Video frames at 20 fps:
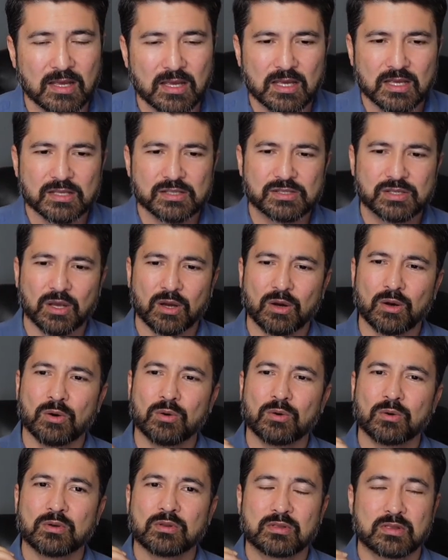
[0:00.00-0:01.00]

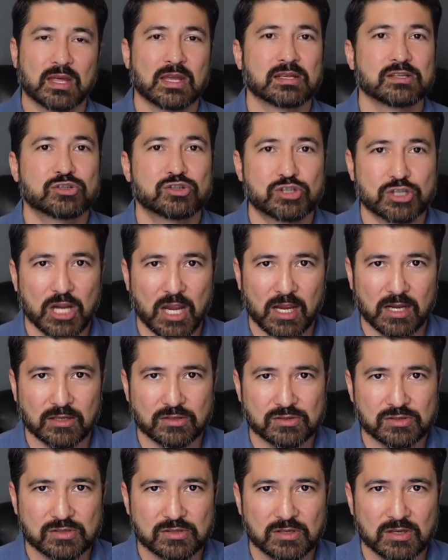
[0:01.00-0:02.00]
So things
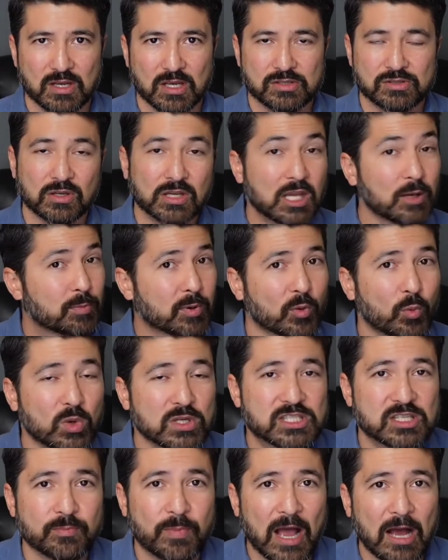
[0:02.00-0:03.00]
change. So keep your
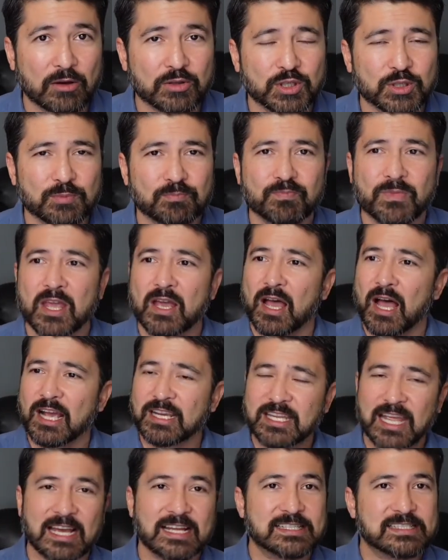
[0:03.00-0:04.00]
wits about you.
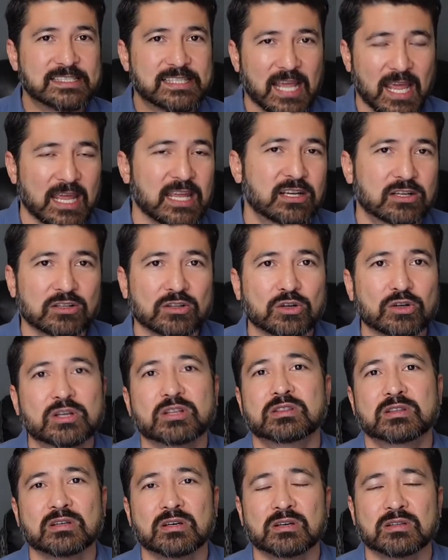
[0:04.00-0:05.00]
Again, take a look at
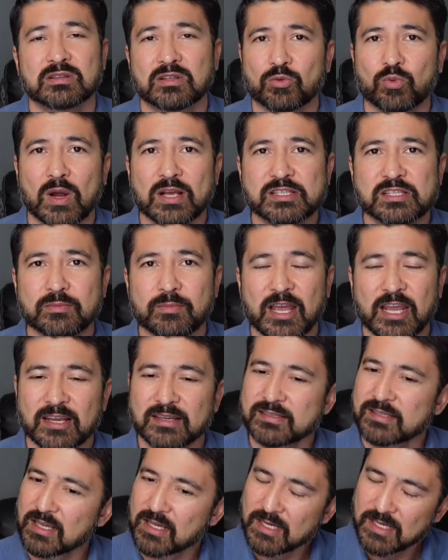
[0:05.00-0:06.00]
the
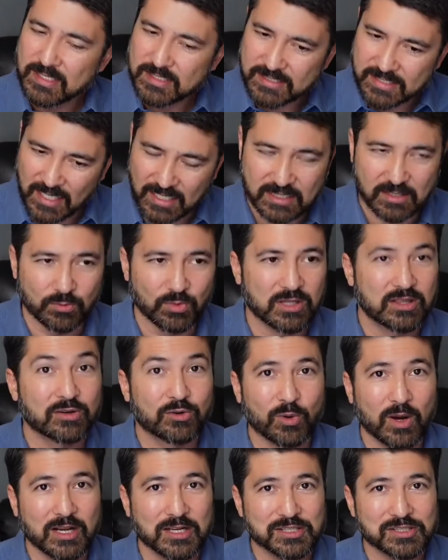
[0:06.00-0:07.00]
resumes. Take them with a
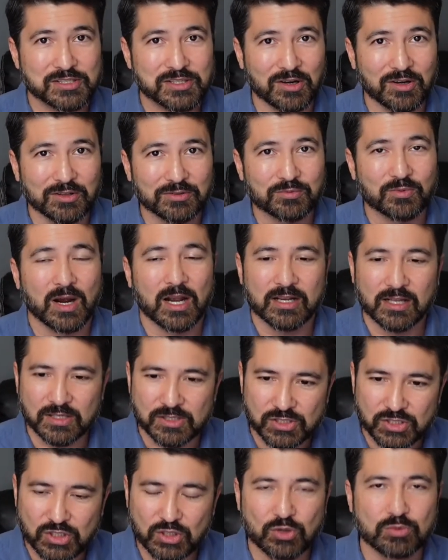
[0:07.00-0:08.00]
grain of salt, right?
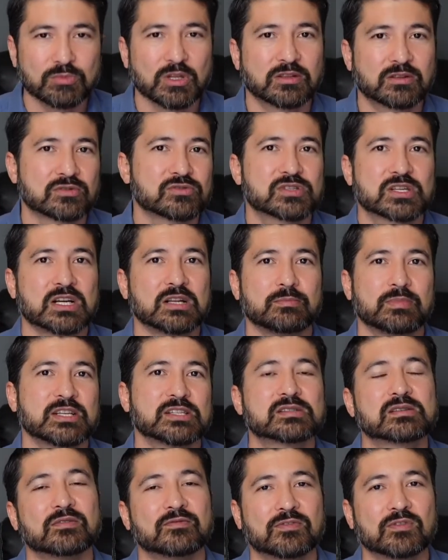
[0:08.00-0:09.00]
Assume that there's going to be
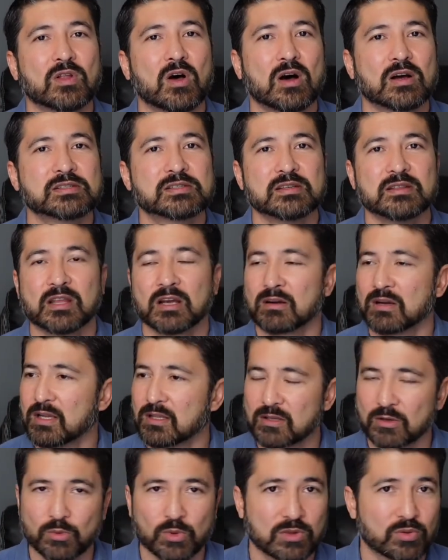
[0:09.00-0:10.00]
some flaws in there,
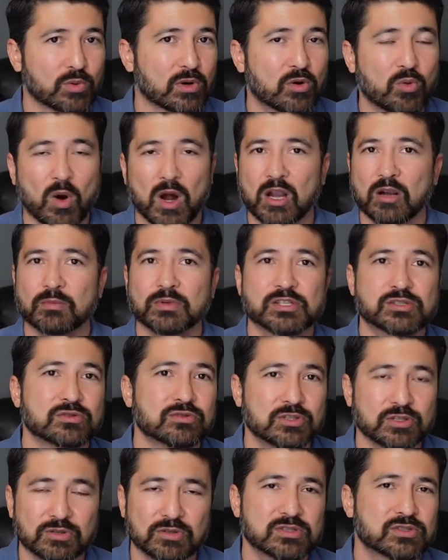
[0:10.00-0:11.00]
either with requirements or
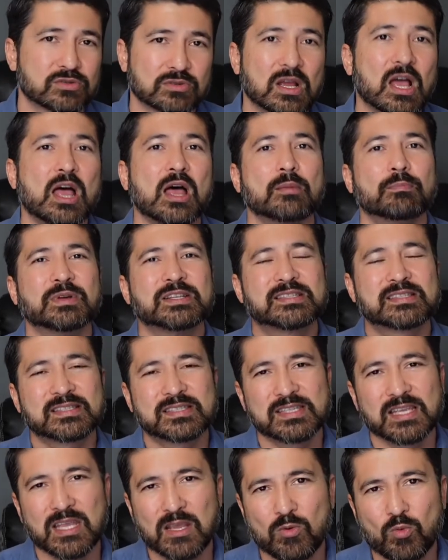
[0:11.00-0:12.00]
duties, but
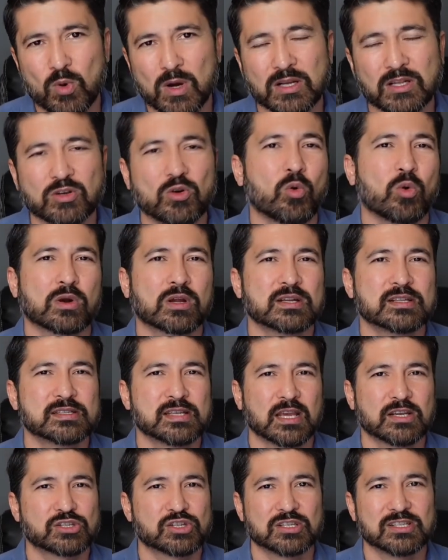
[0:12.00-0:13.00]
see what an
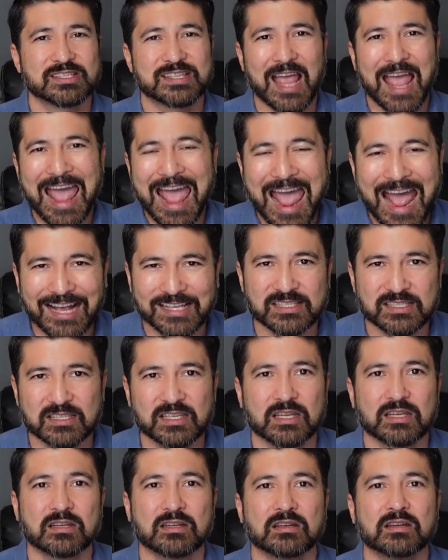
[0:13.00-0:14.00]
organization is
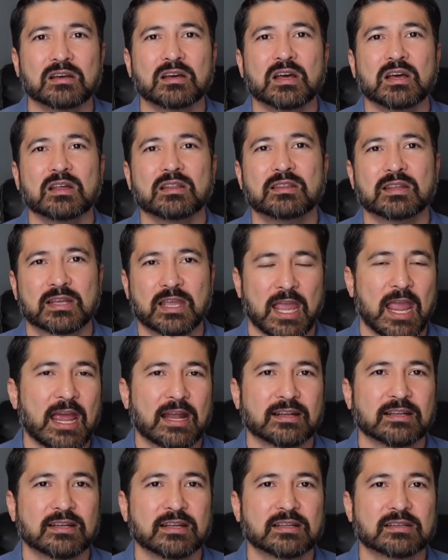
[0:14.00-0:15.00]
asking the
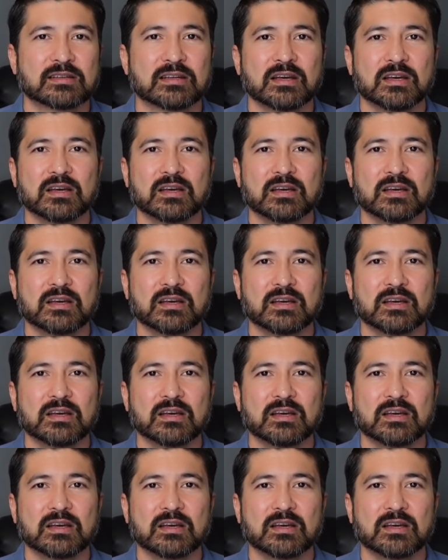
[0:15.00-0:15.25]
candidate,